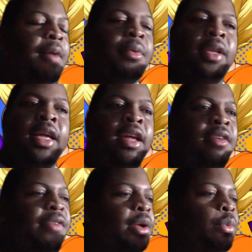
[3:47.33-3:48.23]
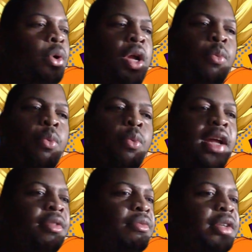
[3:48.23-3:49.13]
I believe he he worked
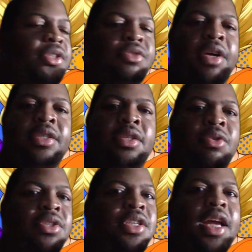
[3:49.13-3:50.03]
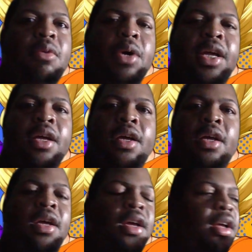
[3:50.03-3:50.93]
at the registration on Snake Way.
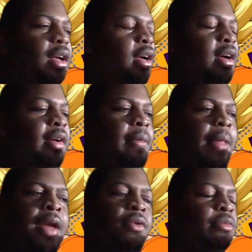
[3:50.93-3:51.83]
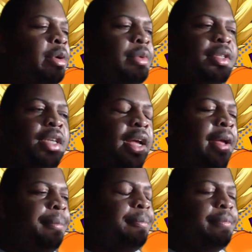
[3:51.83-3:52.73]
Um, I don't remember his
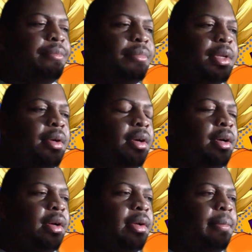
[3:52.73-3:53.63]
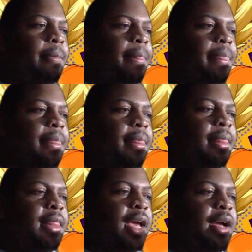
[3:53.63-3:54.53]
name. Um,
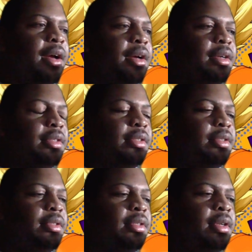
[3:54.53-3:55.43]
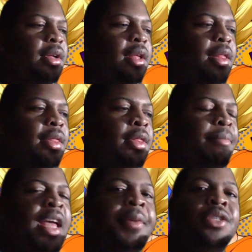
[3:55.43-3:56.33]
there's the
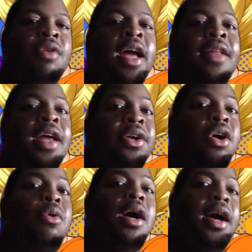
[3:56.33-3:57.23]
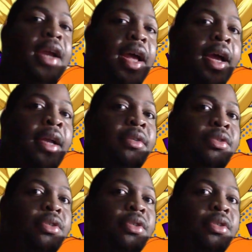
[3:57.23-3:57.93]
baby dragon that Gohan had.